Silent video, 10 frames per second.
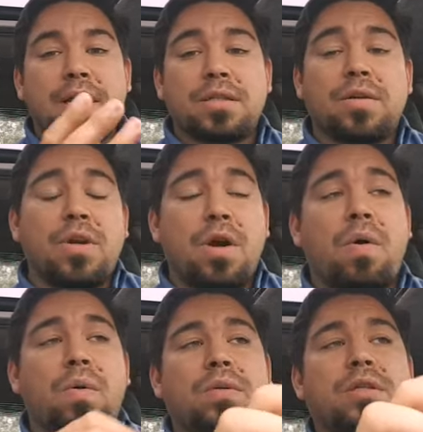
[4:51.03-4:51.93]
So
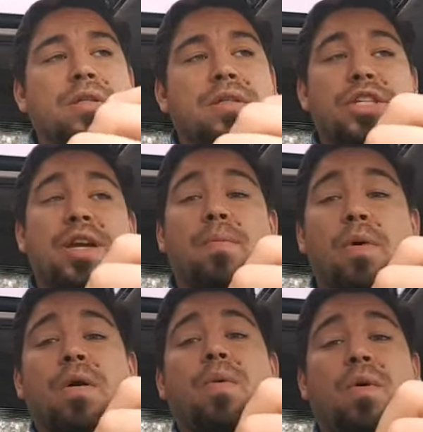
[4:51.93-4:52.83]
no Jim
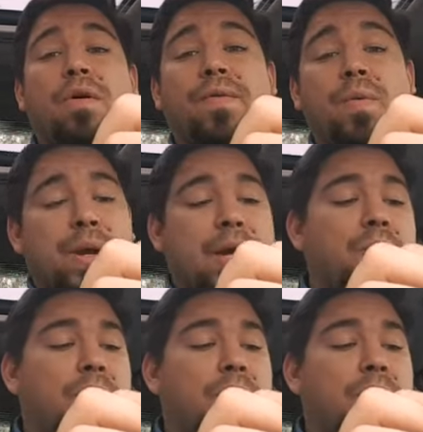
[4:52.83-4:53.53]
Moore Award for week